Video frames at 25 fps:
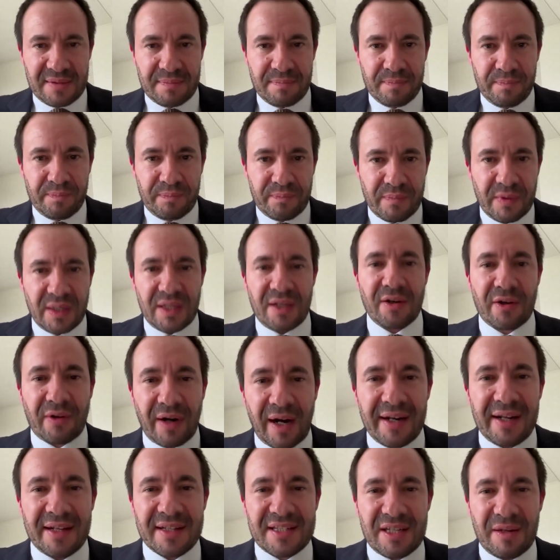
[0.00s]
I mean, the
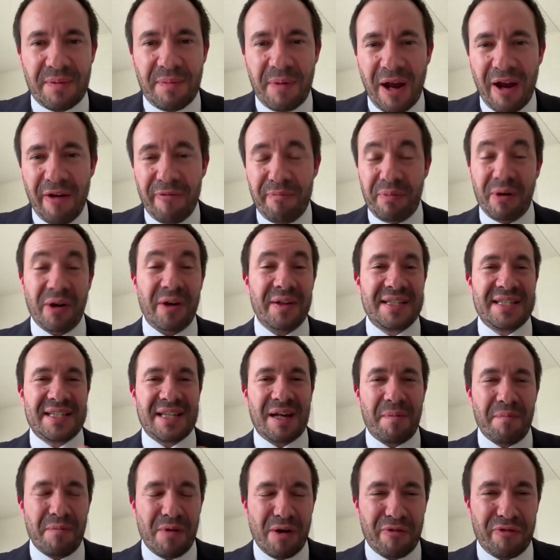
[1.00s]
Ukrainians have put
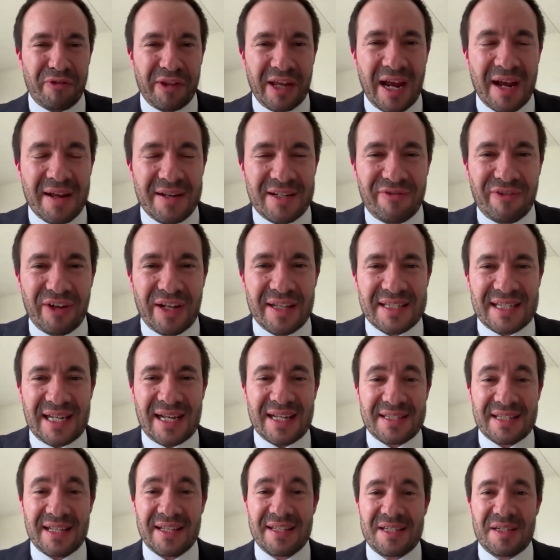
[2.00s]
some of the air defense
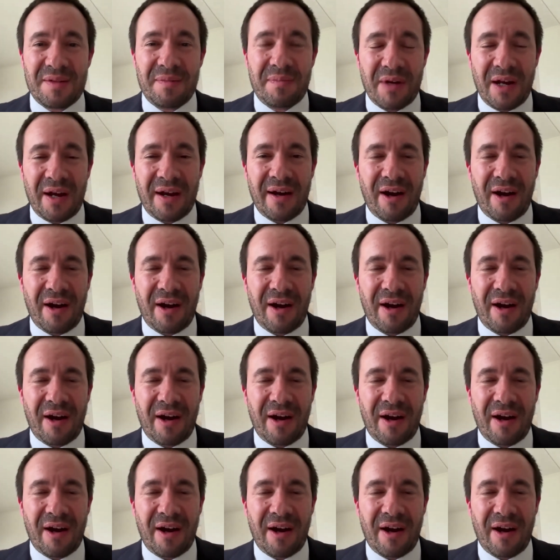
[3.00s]
assets to uh,